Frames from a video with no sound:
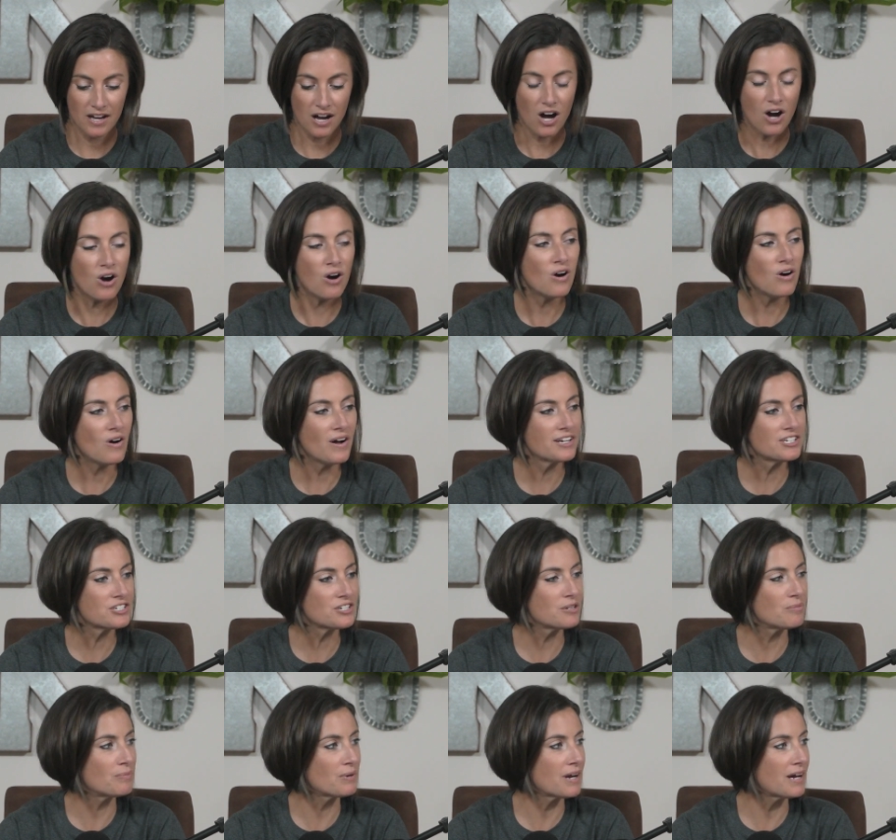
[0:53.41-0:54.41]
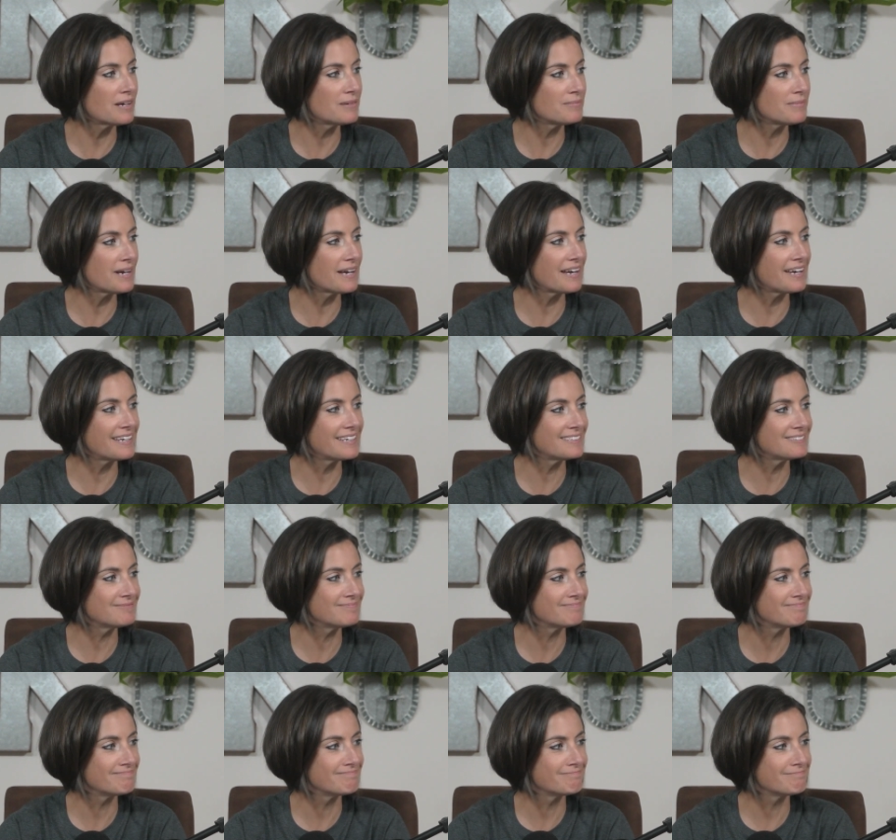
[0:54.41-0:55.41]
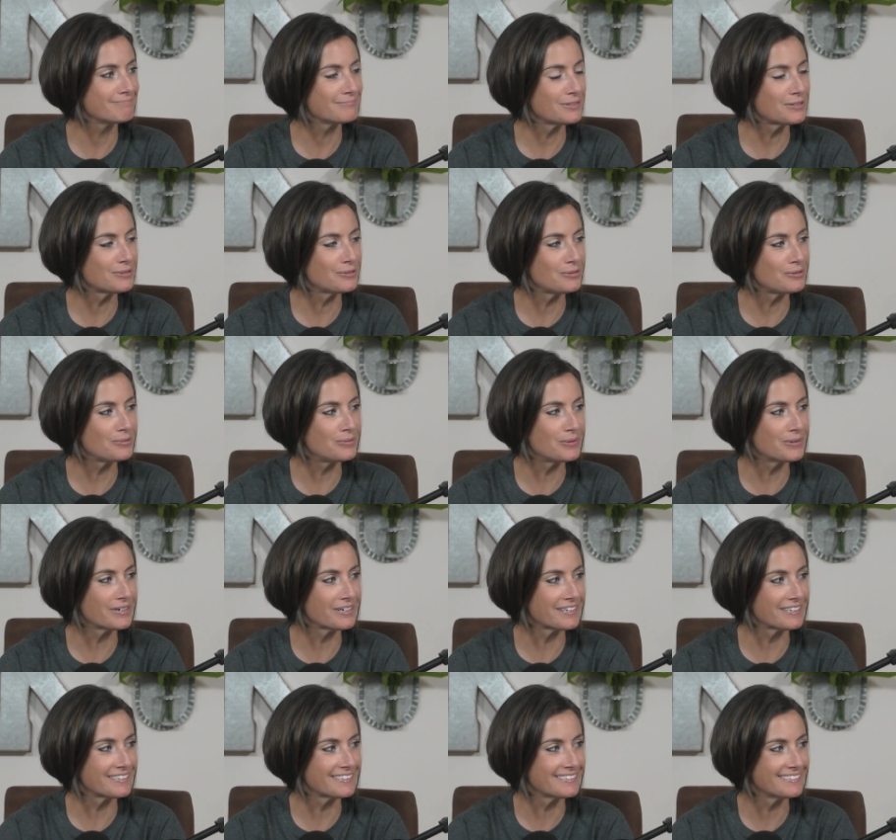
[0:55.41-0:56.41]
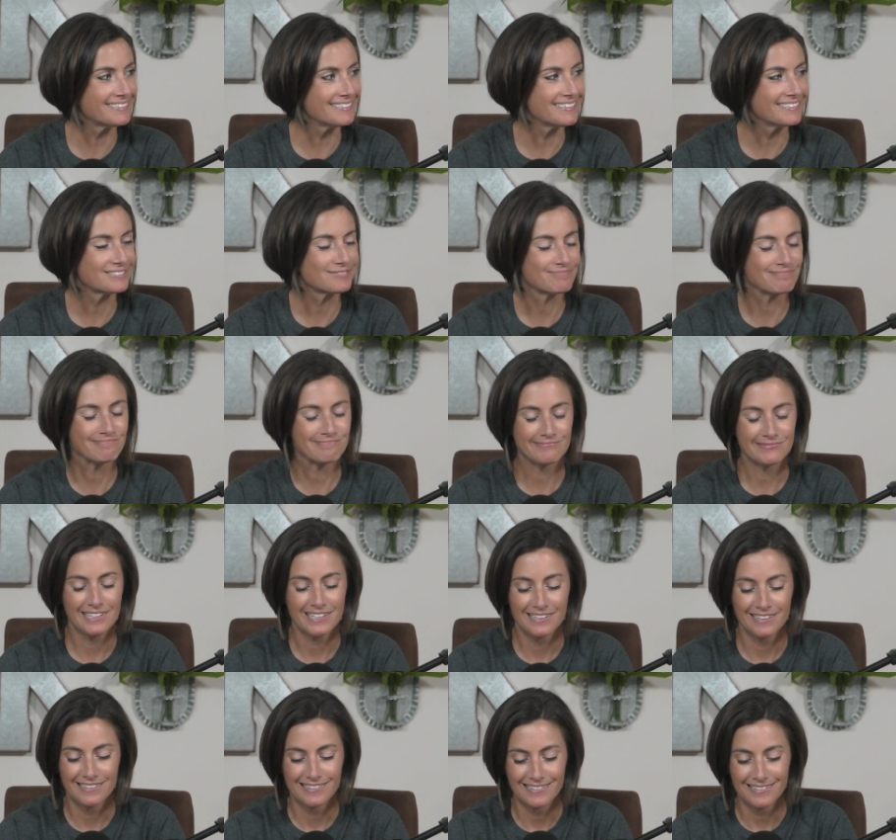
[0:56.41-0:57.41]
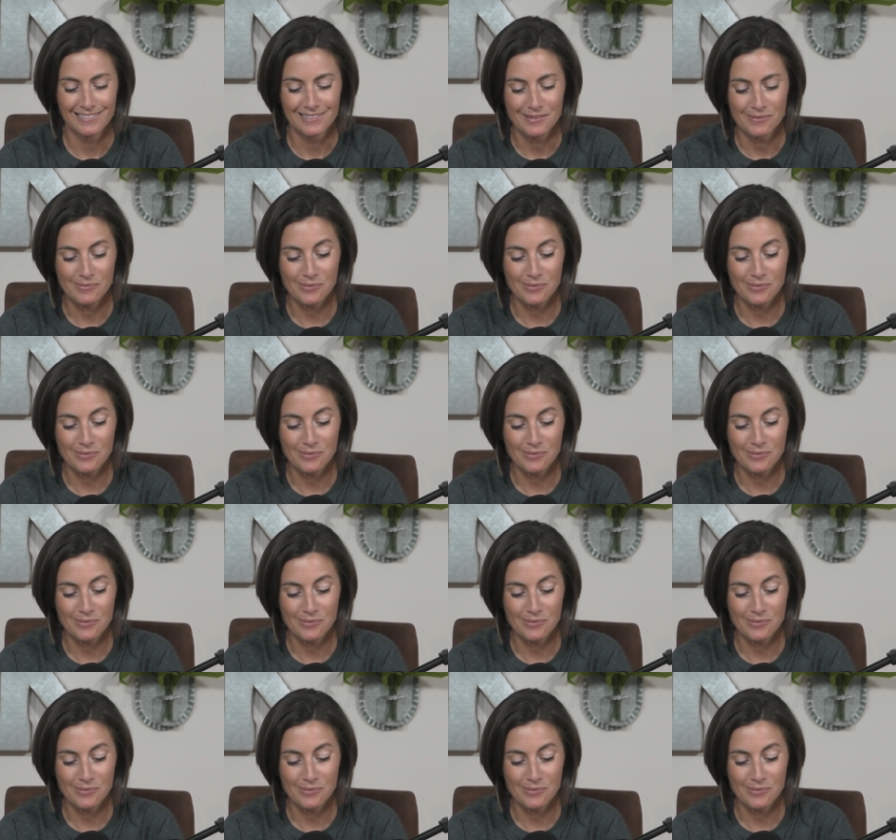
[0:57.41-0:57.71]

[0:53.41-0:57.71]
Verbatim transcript: Oh, I should have brought my little award. Oh, shoot.